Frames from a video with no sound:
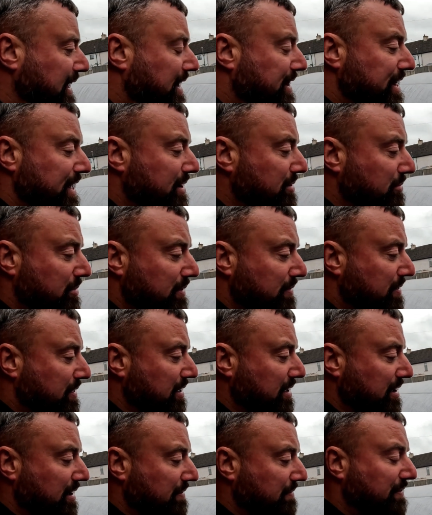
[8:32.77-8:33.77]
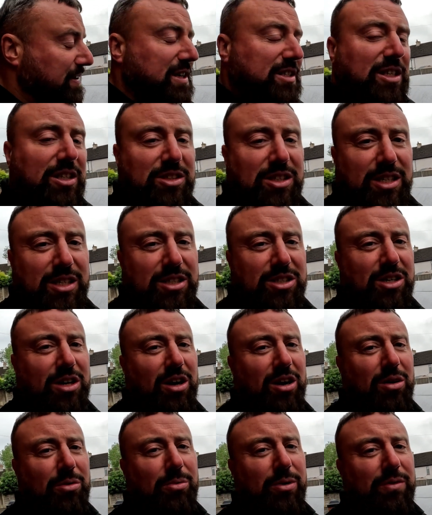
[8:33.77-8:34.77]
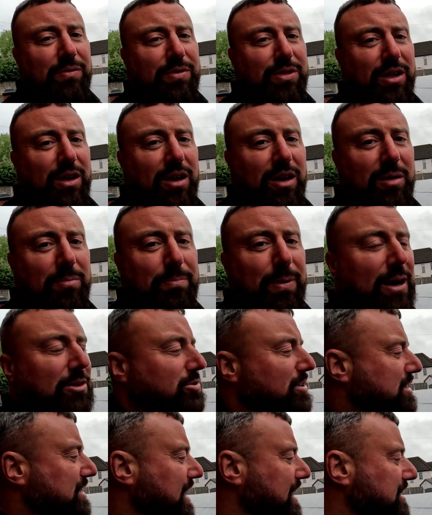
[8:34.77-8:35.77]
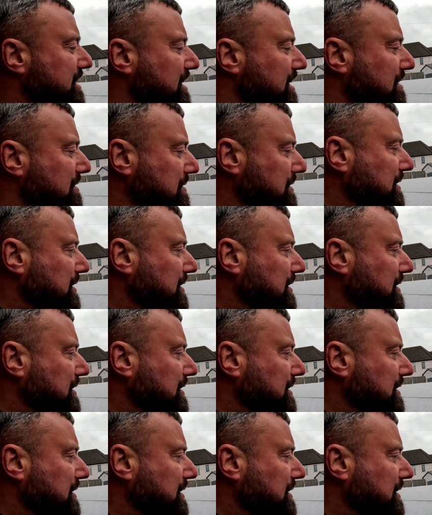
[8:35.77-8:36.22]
think with the features that it's got, with the battery tender